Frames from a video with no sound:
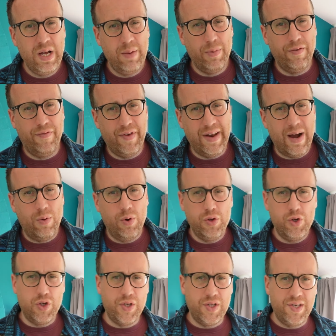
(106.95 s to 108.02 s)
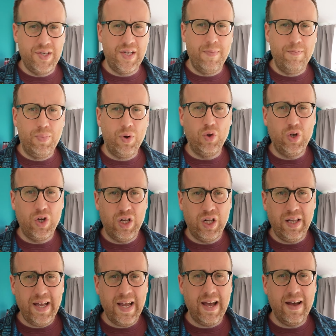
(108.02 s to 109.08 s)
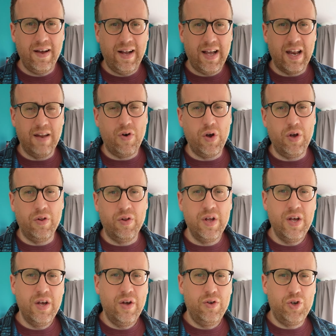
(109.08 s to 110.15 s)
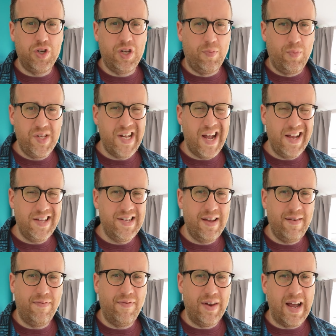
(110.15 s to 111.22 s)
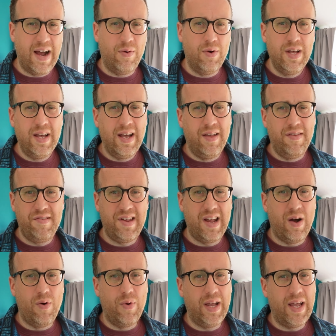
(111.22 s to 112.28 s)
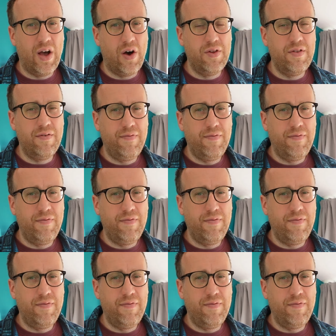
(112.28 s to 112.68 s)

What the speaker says: But for now, just a simple, clear kind of oil just to protect it for now and see how we get on in the